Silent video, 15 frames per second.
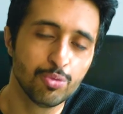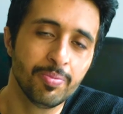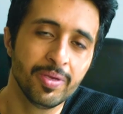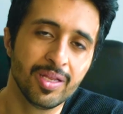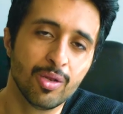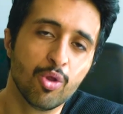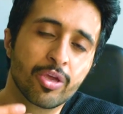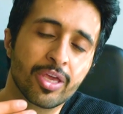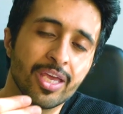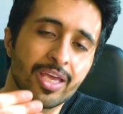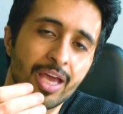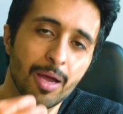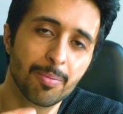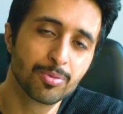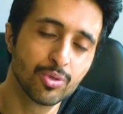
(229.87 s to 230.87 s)
be
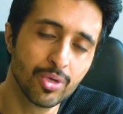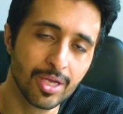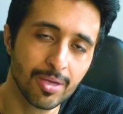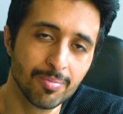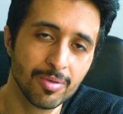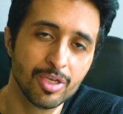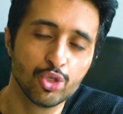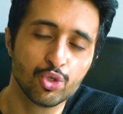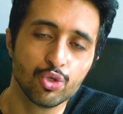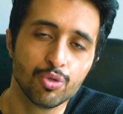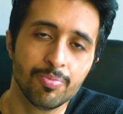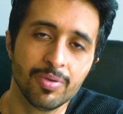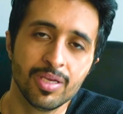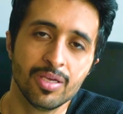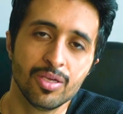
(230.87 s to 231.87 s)
looking up to him he
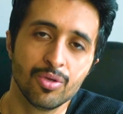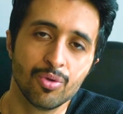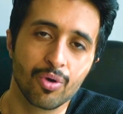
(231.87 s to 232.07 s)
should be